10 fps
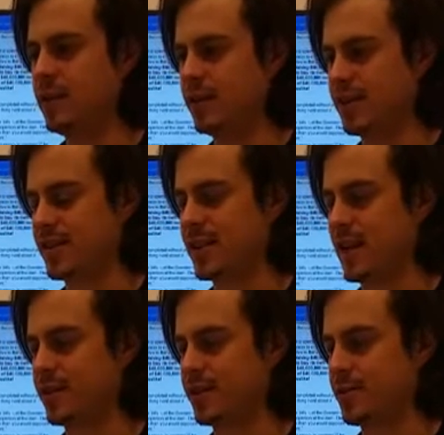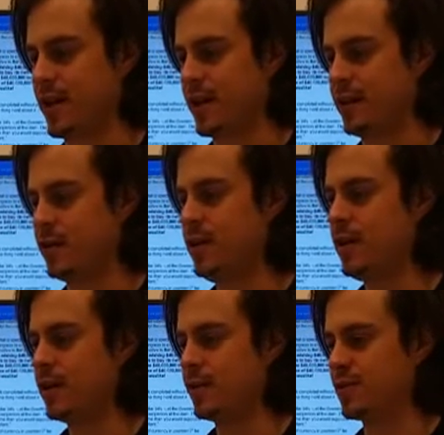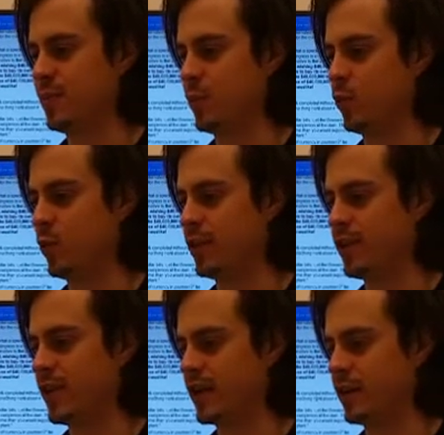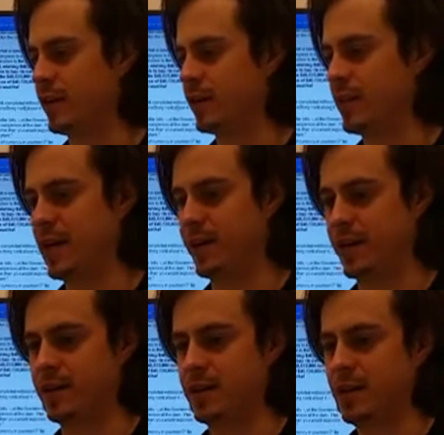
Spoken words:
It is as sound as granite, and there's but one thing hard about it.